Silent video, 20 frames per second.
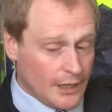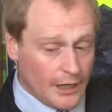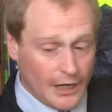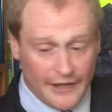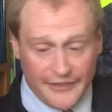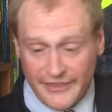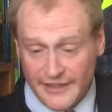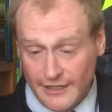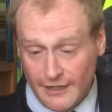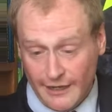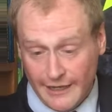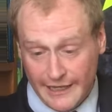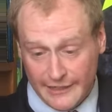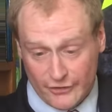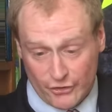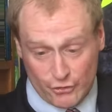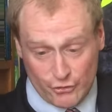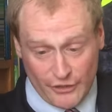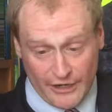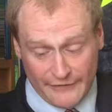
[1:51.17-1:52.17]
I think I
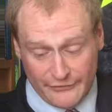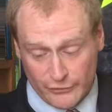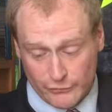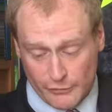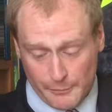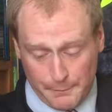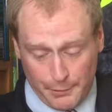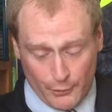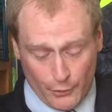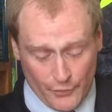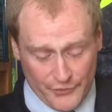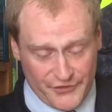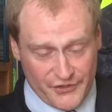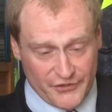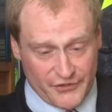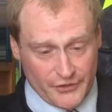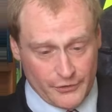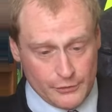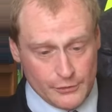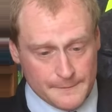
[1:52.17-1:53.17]
had a travel report to
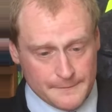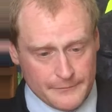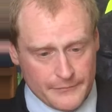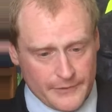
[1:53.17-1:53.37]
do.